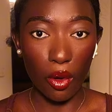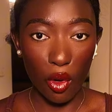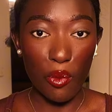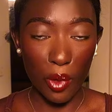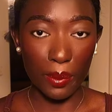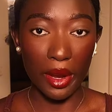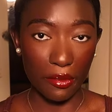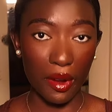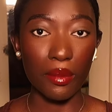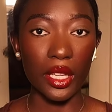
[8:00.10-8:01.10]
home with my
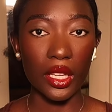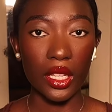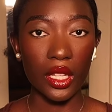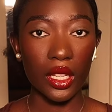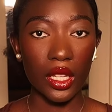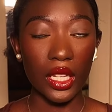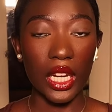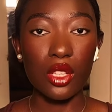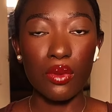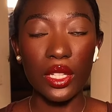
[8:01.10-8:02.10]
family.
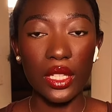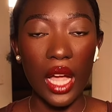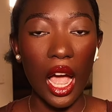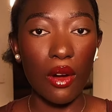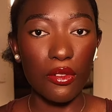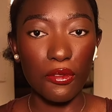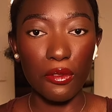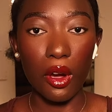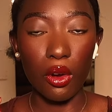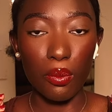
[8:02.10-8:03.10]
That's when I
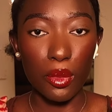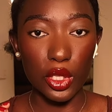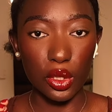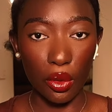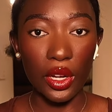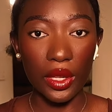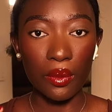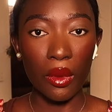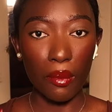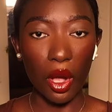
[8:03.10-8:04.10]
felt most lonely,
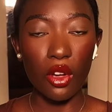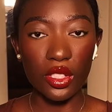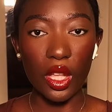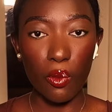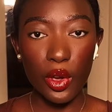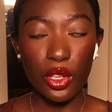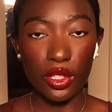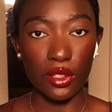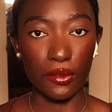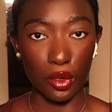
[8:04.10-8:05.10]
because they want you
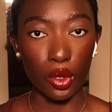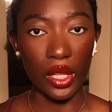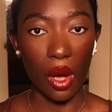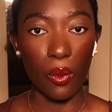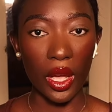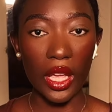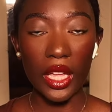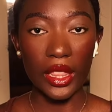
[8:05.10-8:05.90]
to feel that way.